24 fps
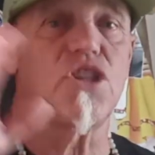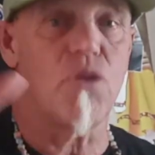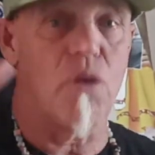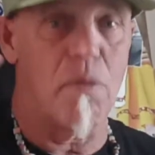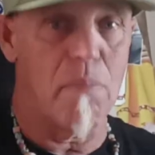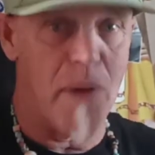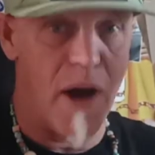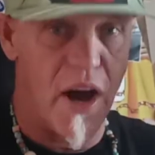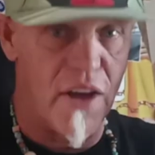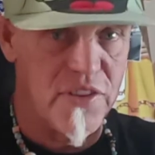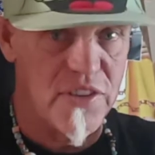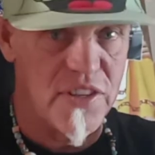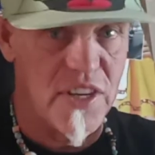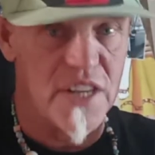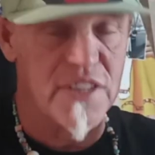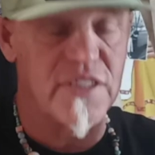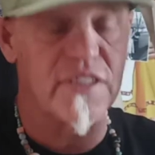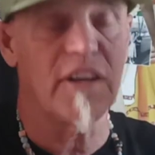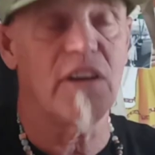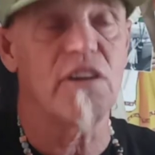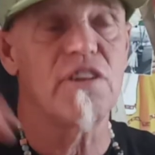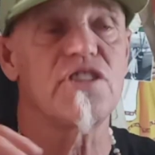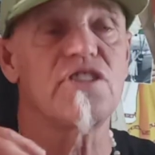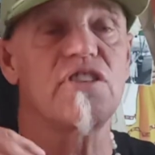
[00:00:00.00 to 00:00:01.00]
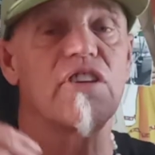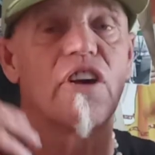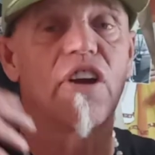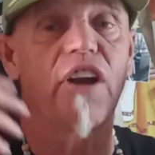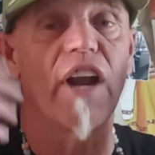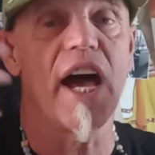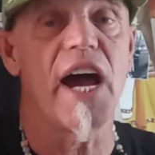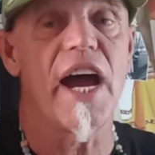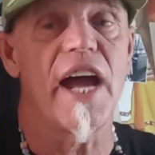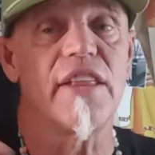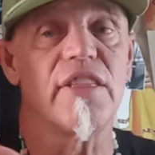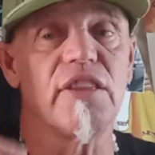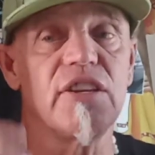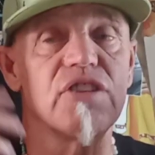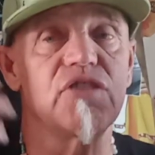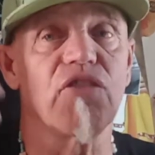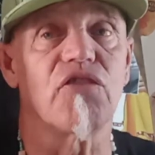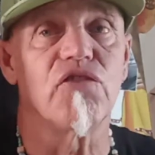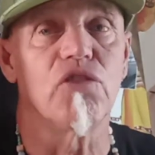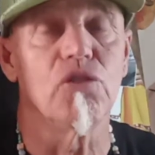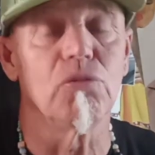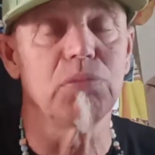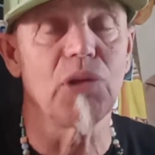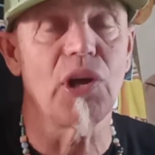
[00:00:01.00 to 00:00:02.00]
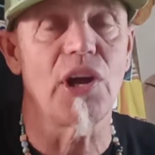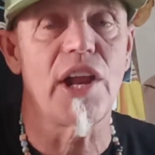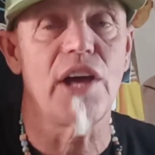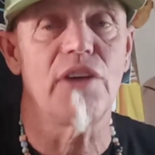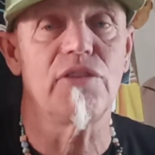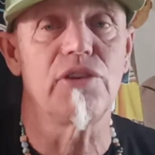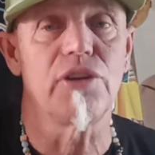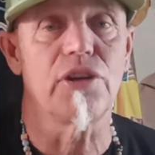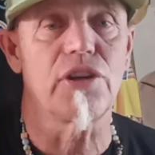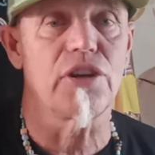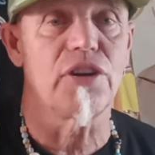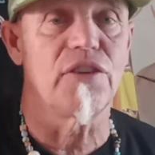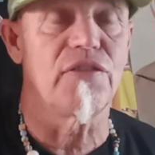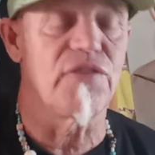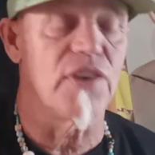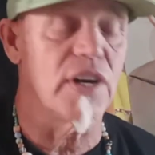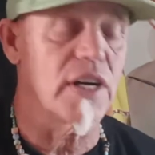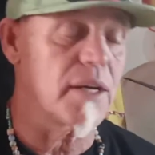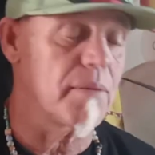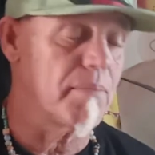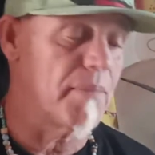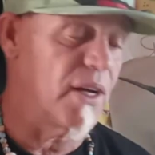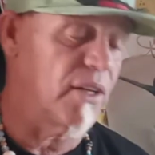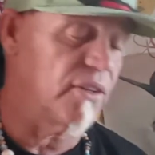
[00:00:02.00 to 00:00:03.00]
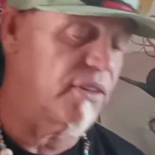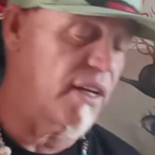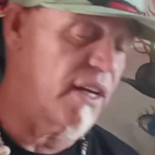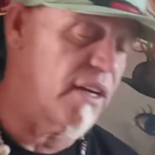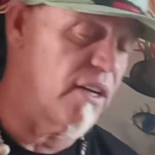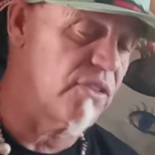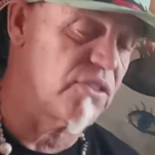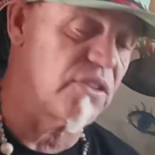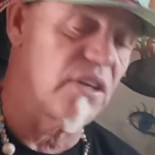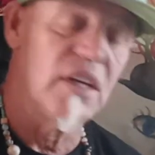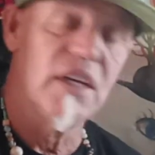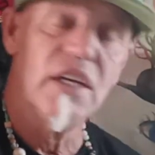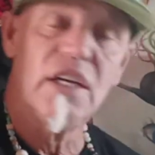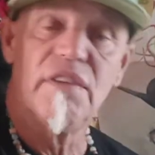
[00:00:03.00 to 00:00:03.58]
You hypothesize knowledge, they're lying. These are full blown out nuclear fucking meltdowns.